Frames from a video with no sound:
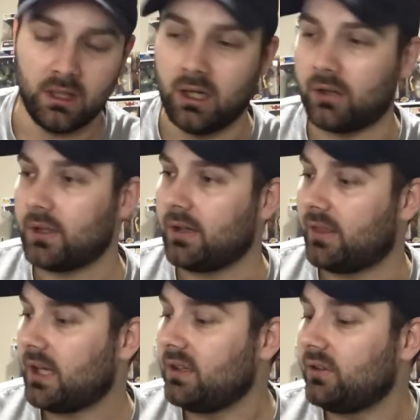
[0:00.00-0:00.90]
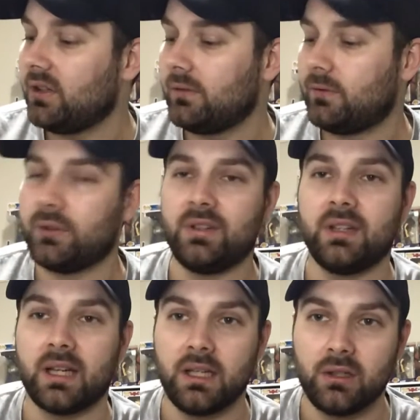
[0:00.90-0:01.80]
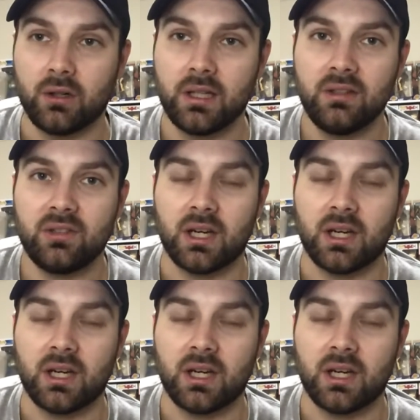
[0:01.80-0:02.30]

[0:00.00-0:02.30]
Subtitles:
All right, that is it for today, guys.